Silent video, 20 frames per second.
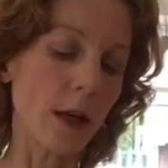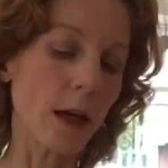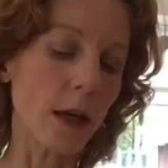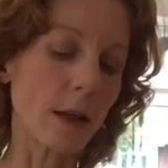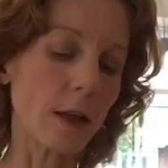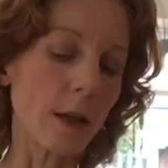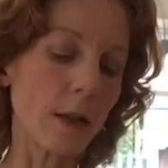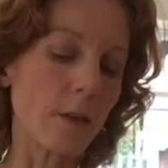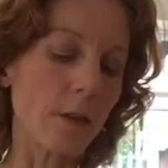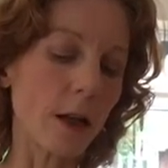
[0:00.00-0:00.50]

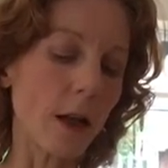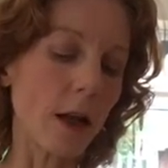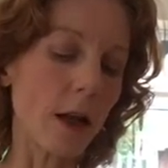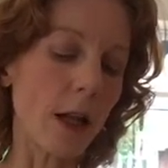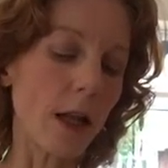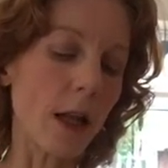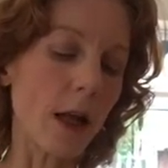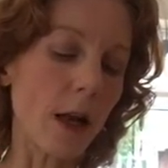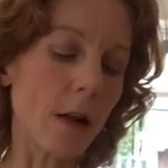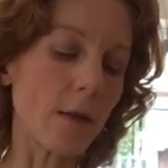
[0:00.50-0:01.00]
It gives it a
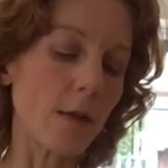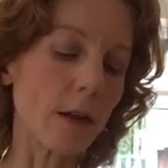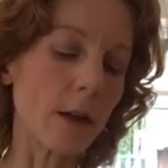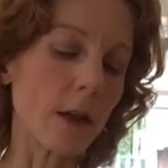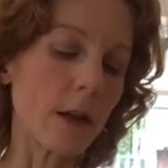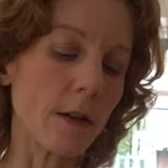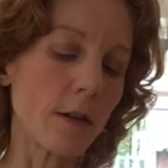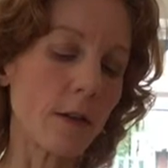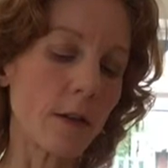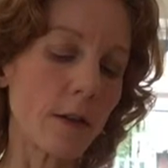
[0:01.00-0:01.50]

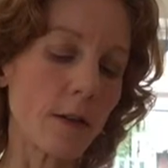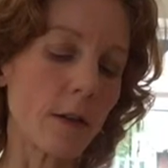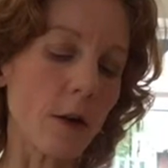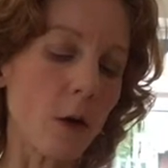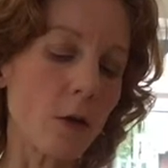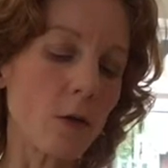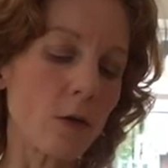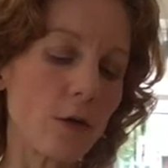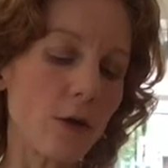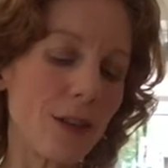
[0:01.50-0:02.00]
lovely
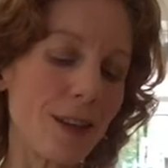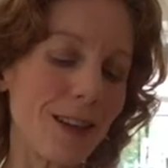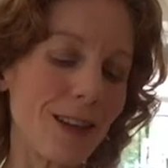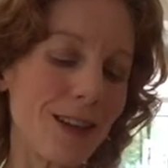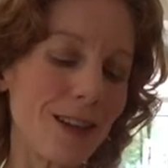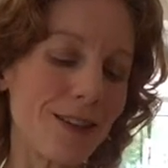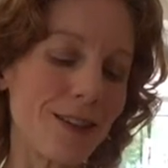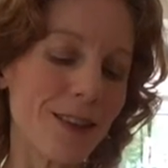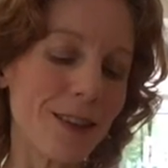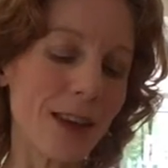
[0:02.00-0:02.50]

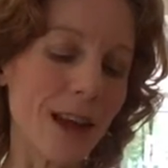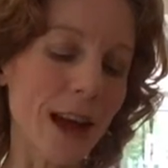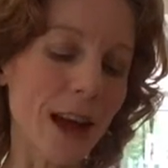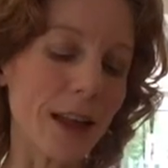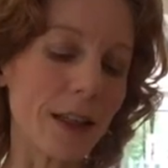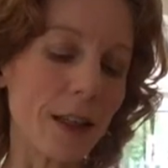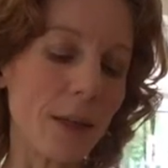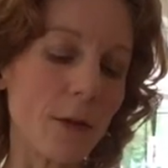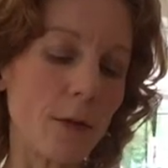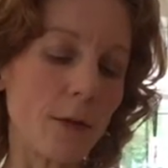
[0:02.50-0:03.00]
salty,
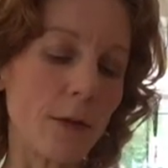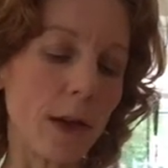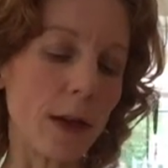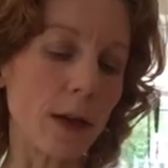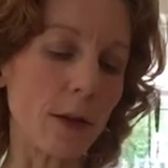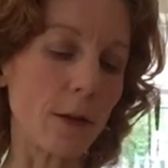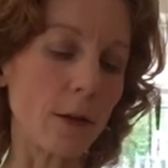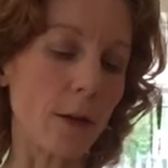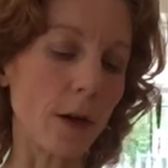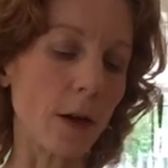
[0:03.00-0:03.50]
tangy
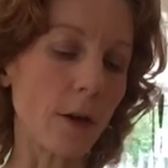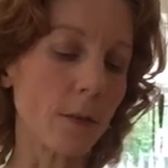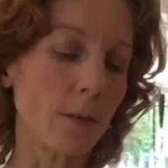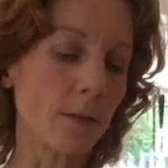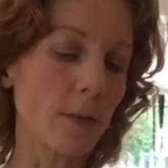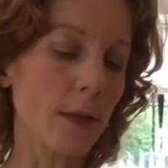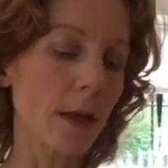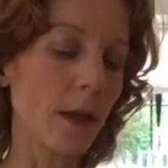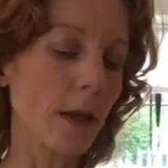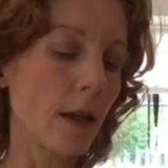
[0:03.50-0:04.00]
flavour.
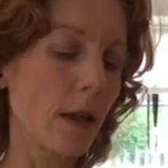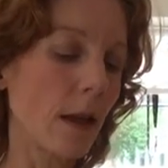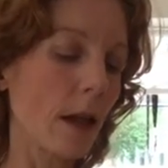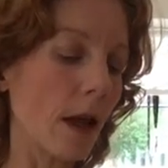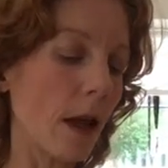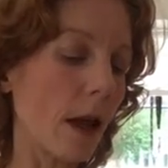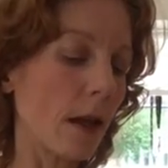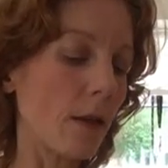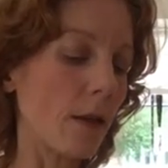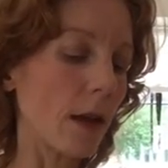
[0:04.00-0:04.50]

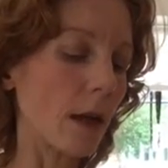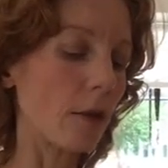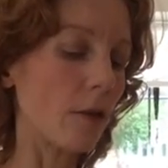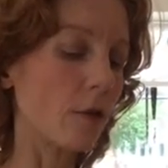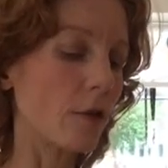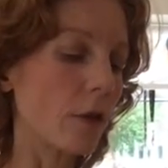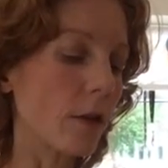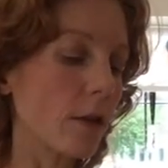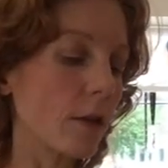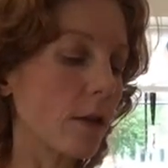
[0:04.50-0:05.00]
And
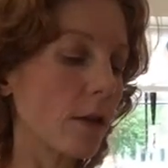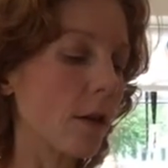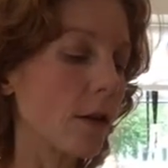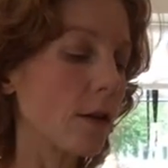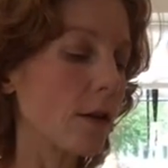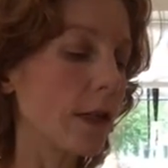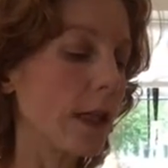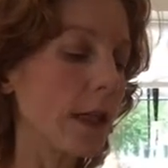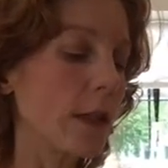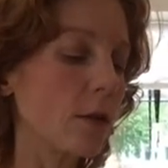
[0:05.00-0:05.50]
then just a
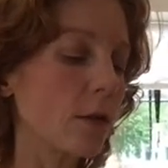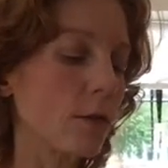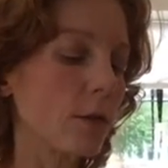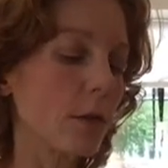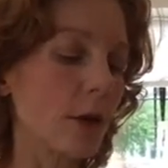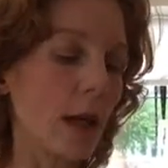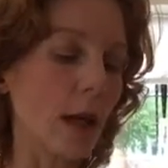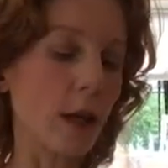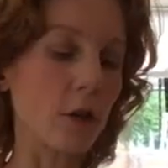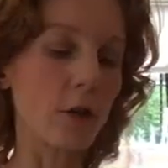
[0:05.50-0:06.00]
little
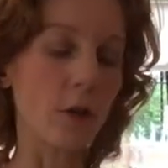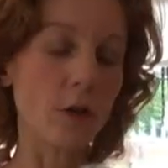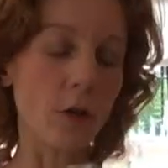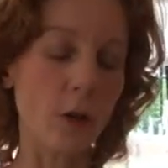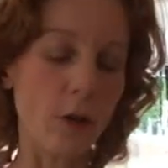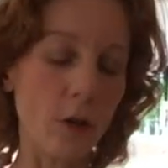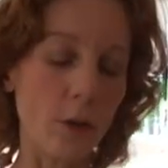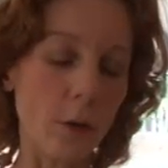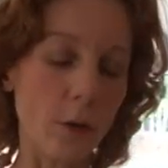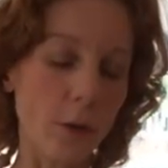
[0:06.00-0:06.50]
dash
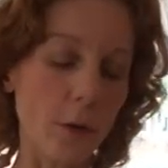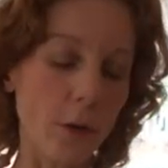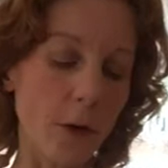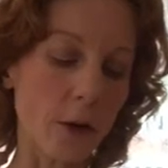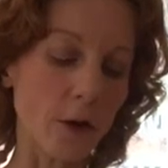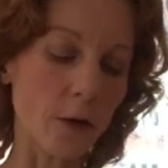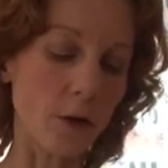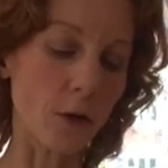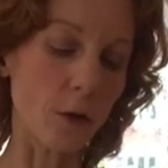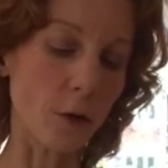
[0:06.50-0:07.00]
of
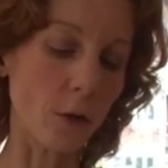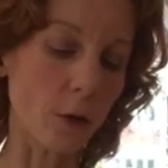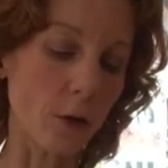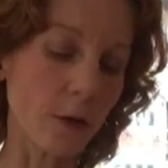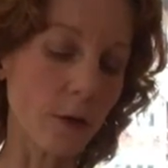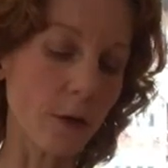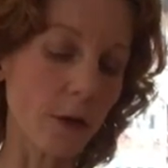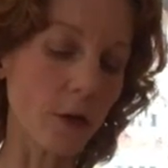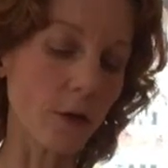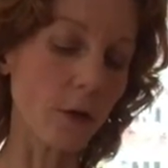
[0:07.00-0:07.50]
fish
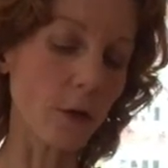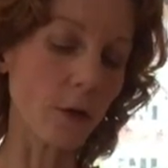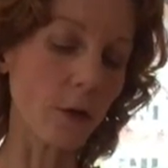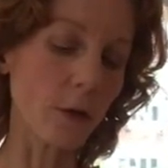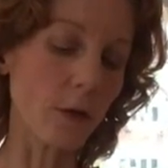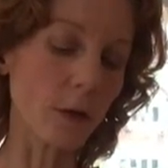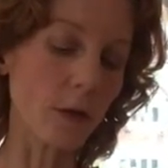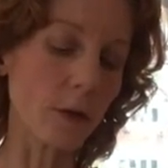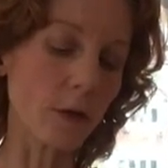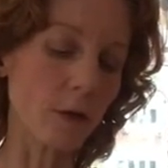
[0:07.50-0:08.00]
sauce. Fish
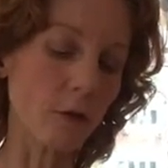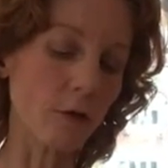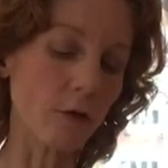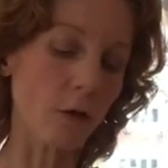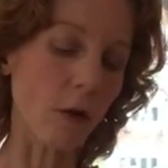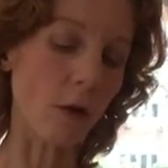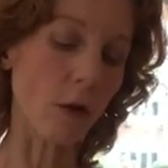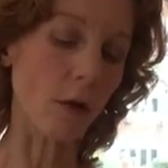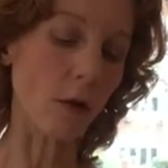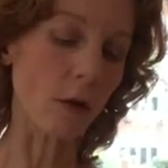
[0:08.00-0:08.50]
sauce is
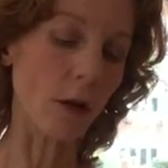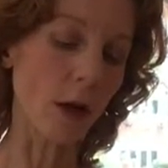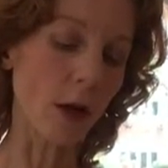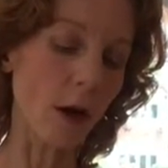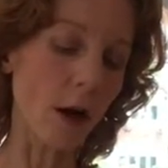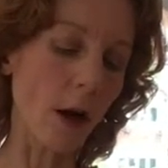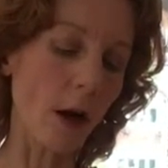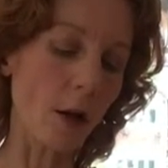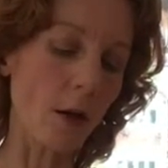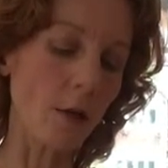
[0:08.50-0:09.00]
strong.
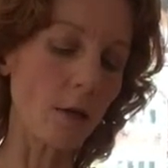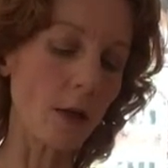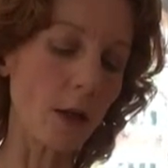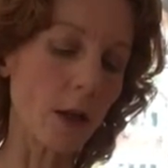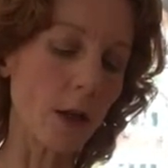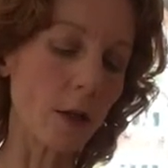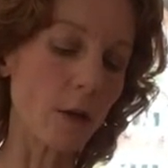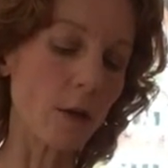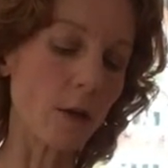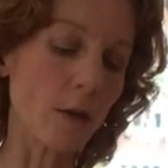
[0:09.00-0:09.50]
Only
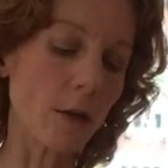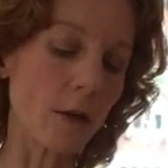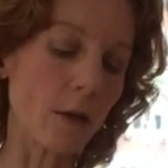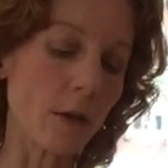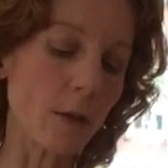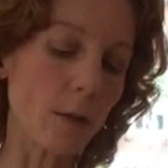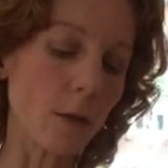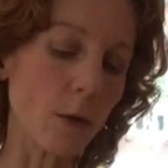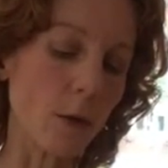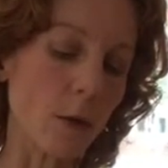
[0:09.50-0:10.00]
use a
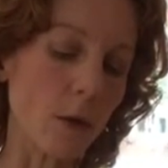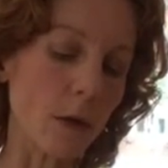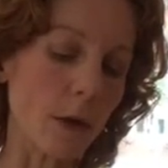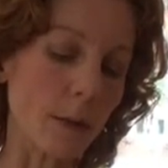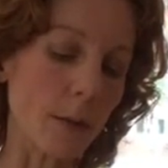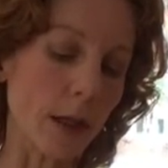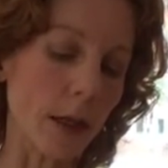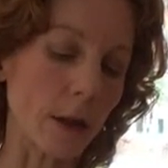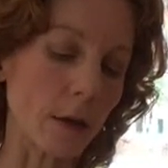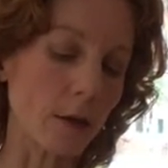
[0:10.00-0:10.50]
small
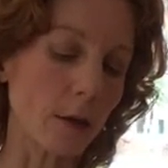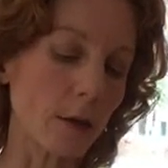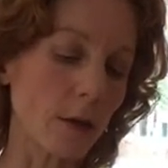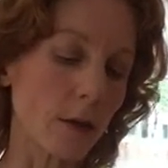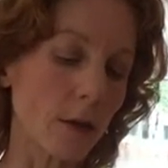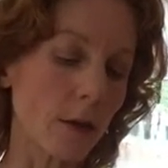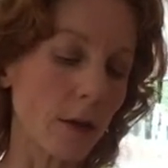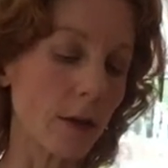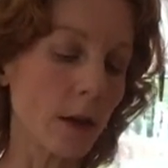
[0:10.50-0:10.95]
amount.